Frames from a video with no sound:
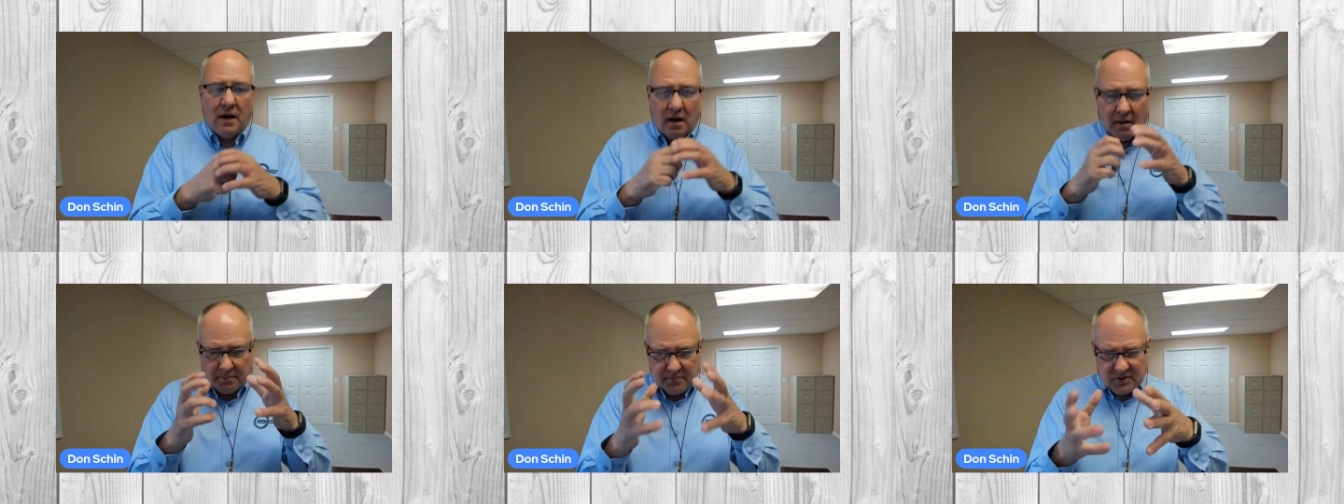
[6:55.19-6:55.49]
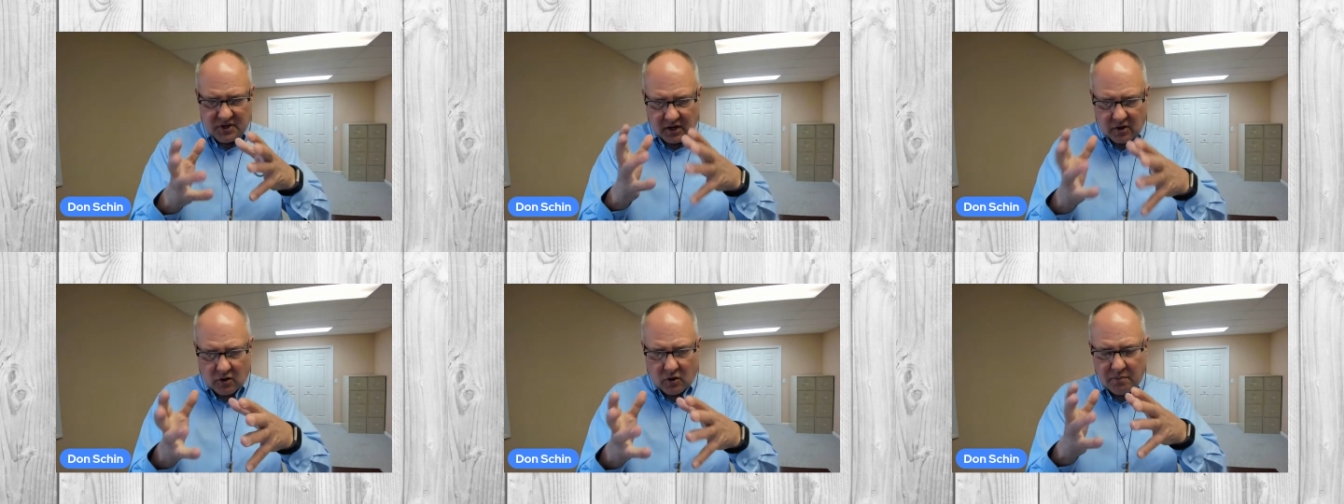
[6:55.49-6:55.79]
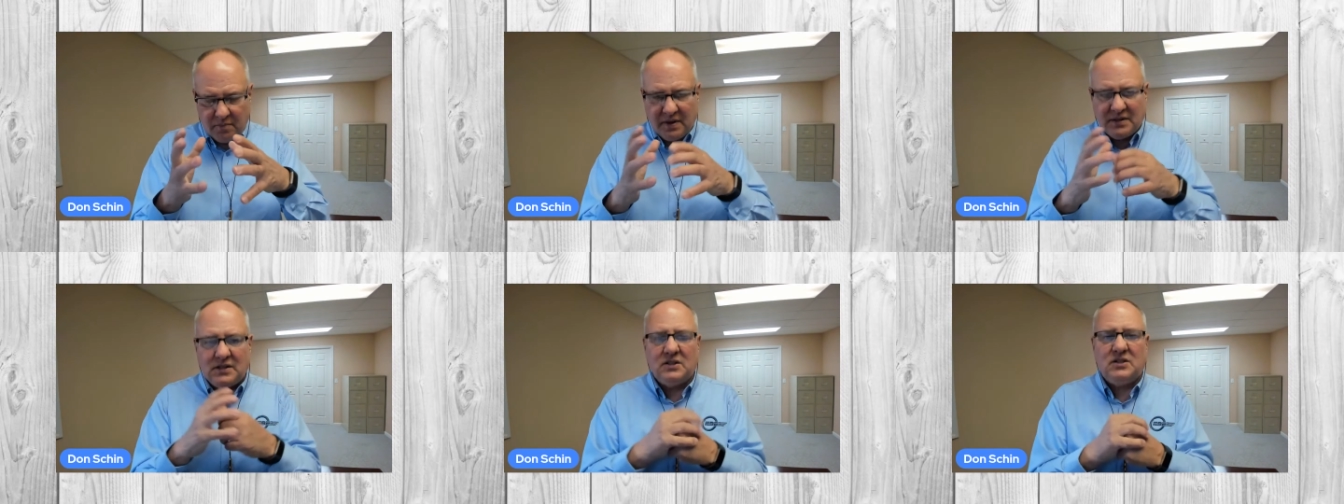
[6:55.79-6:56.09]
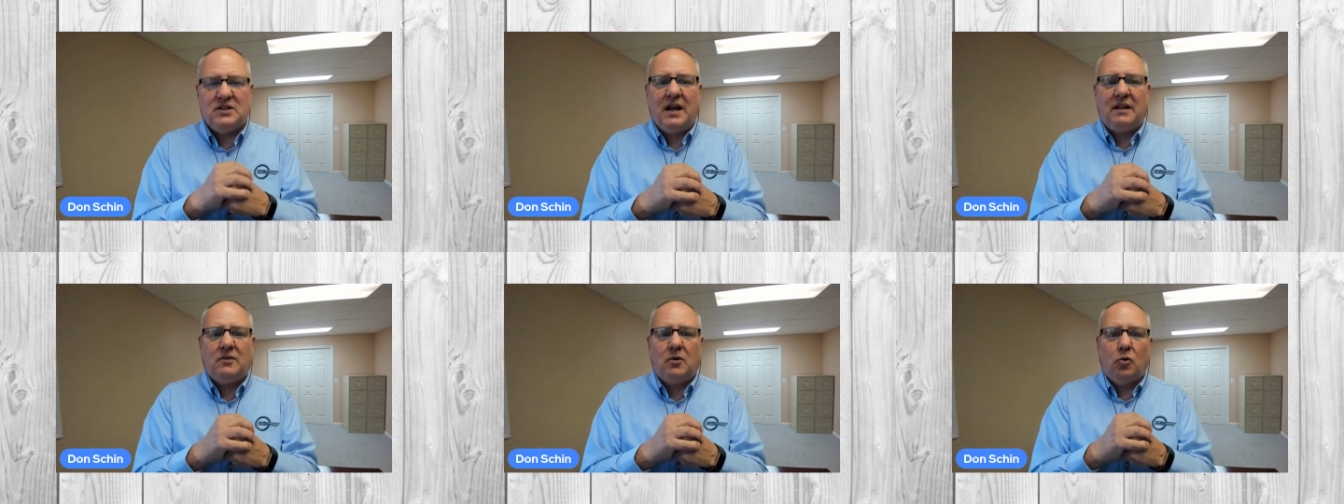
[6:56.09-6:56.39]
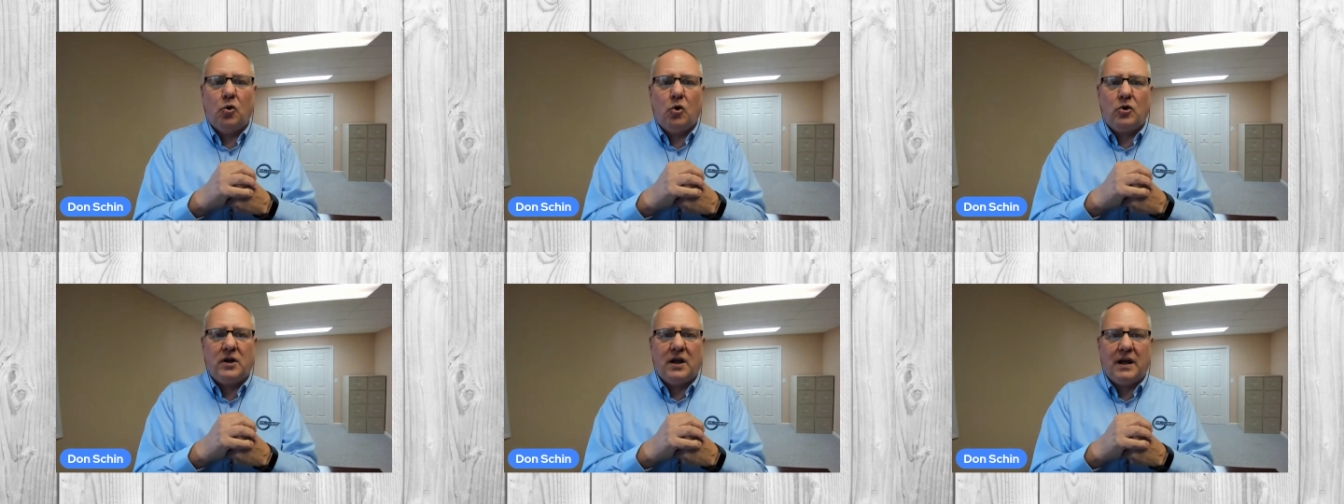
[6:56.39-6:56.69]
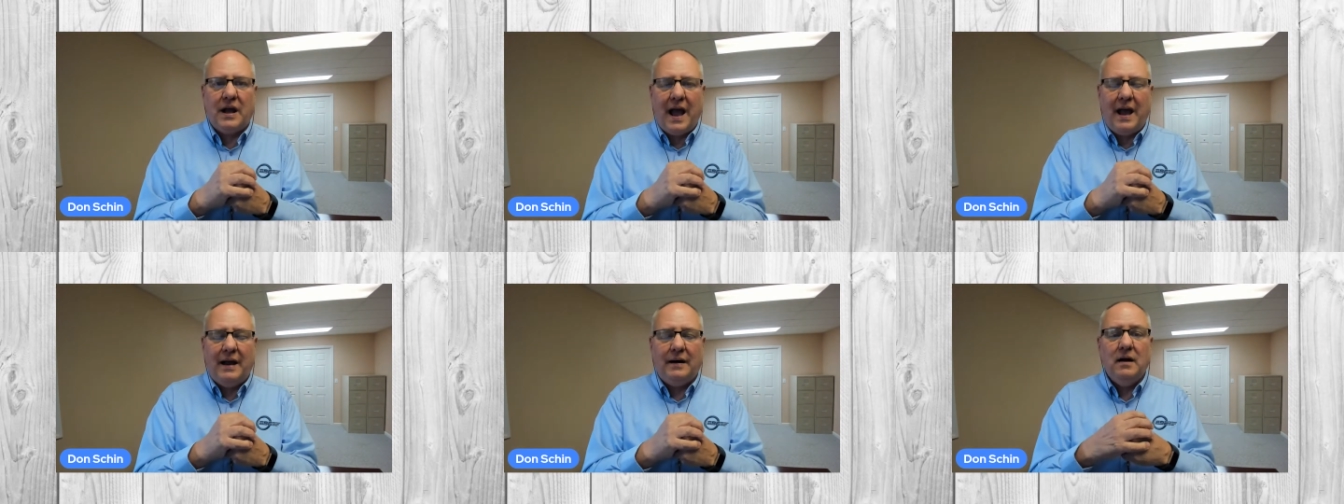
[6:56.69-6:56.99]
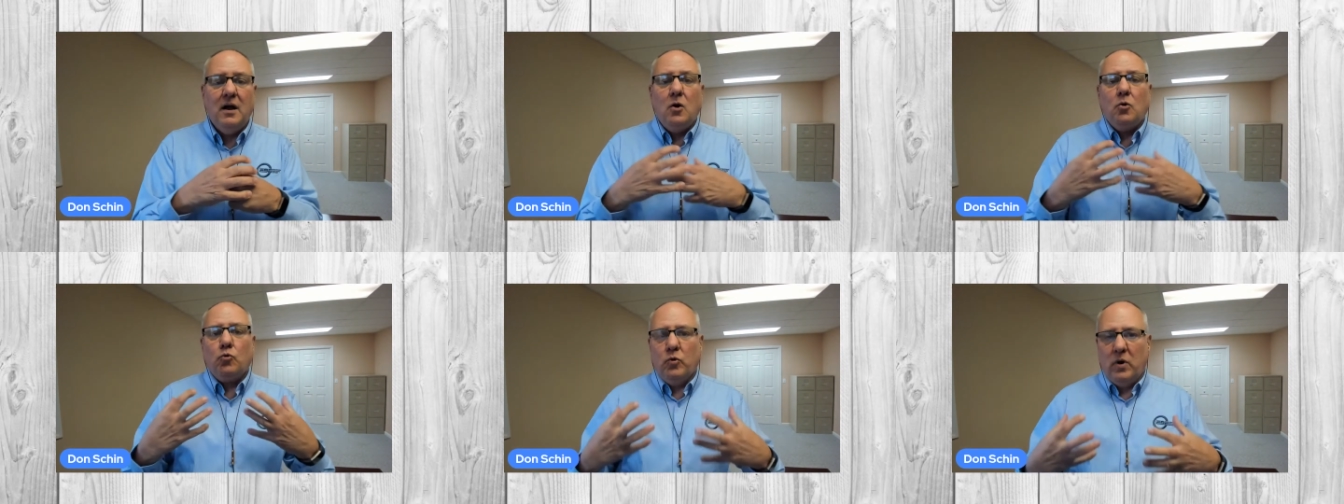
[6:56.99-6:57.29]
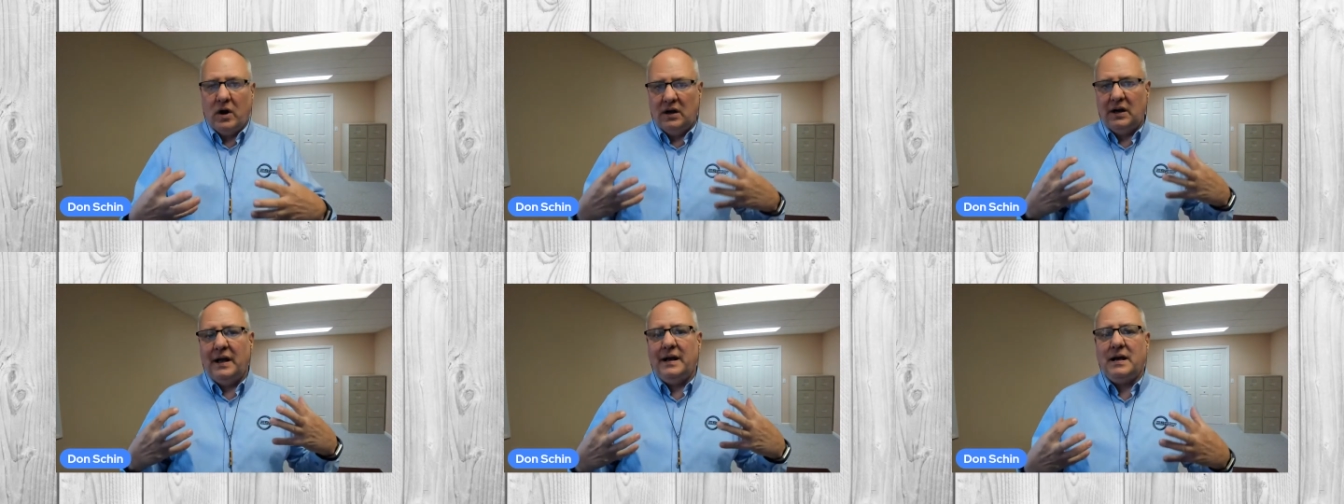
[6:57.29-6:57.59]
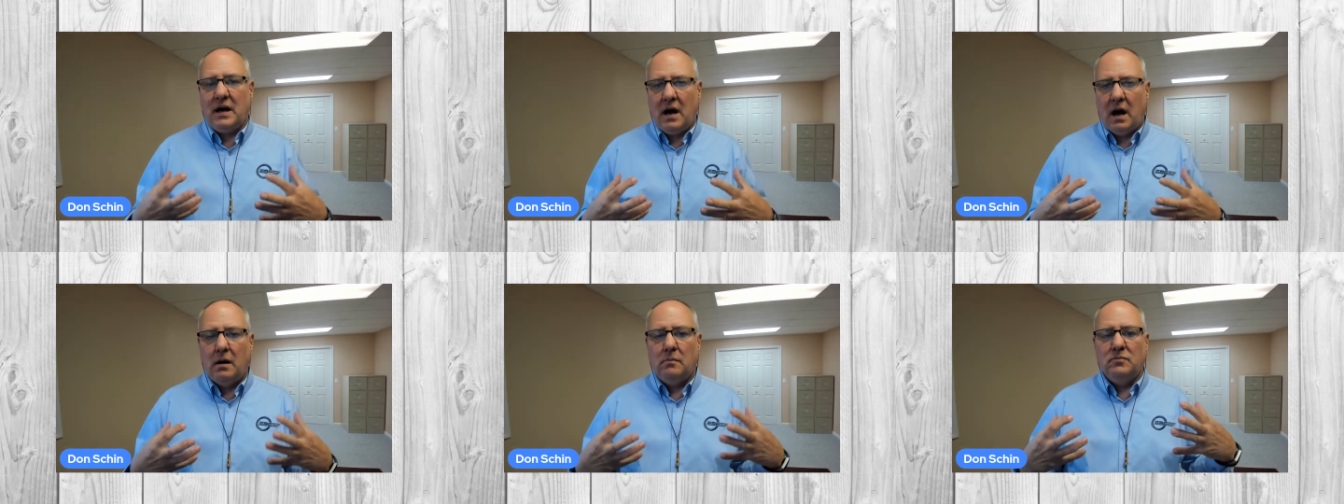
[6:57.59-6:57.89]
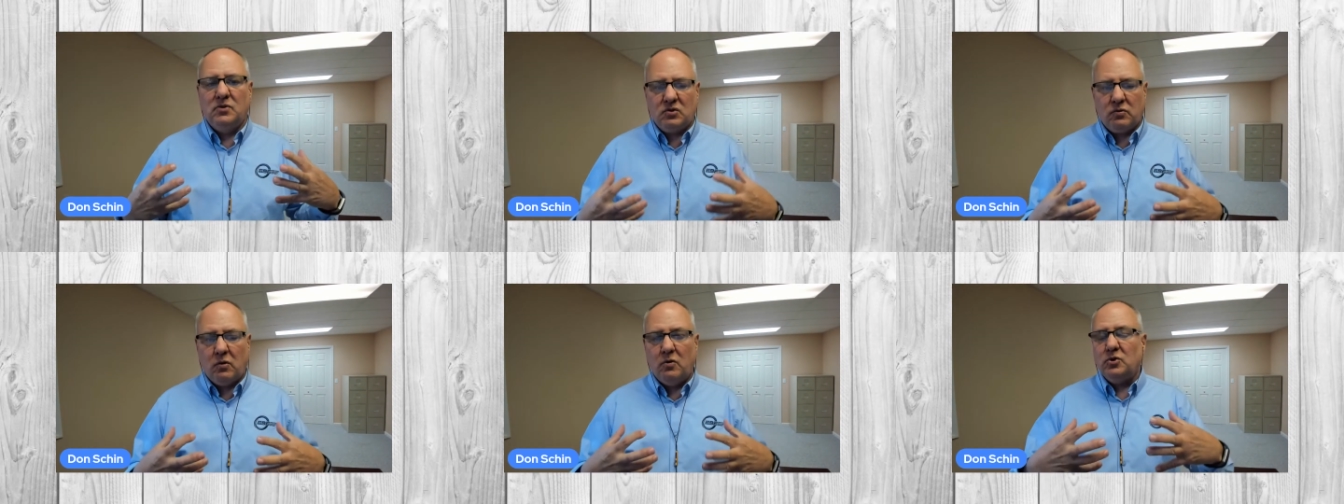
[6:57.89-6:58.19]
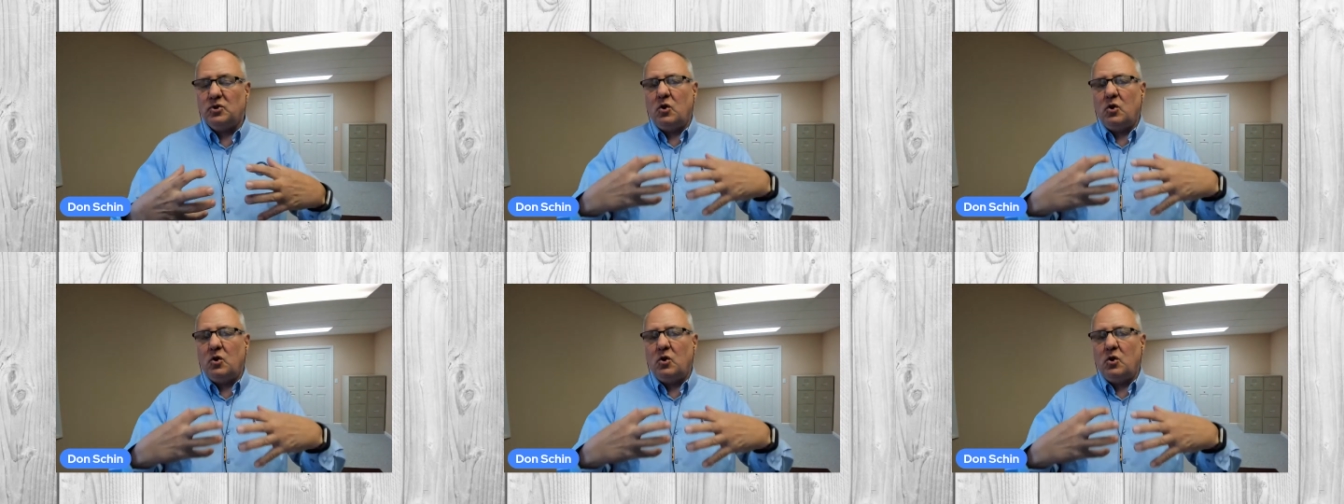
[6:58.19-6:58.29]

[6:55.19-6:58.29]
a particular business that they're looking at really comes through.